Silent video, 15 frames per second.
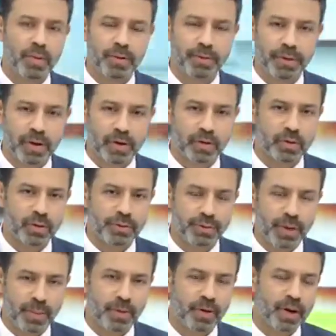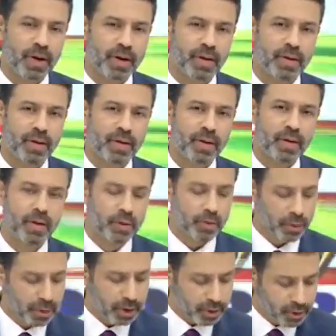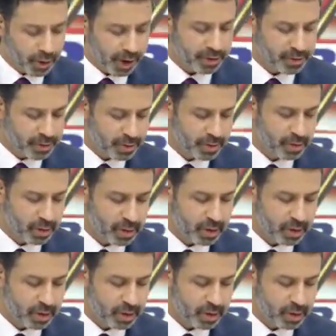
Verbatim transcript: the 1st of February to redress